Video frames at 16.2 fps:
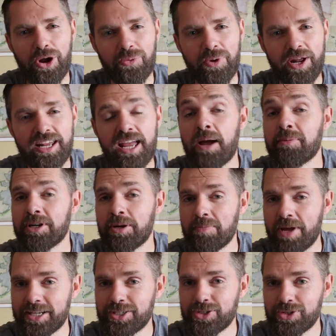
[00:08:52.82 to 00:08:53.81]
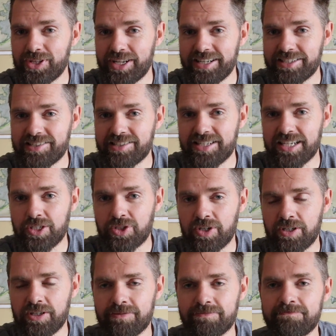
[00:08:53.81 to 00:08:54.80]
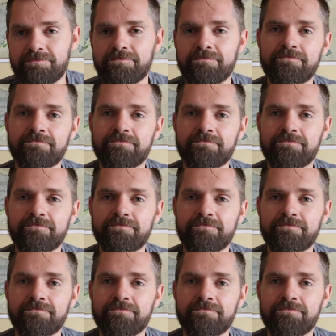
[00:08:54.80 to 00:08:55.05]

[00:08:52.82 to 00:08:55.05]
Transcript: already, I'm going to make sure that it's a t-shirt.